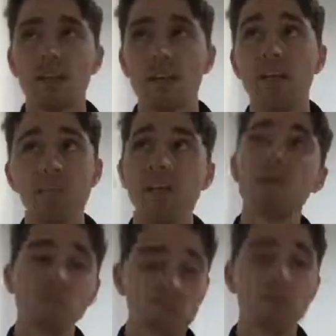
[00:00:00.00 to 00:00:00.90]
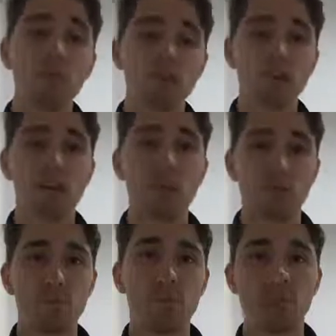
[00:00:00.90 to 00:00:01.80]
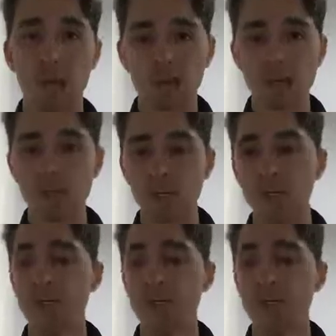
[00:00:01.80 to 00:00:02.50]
He was good in that respect last year.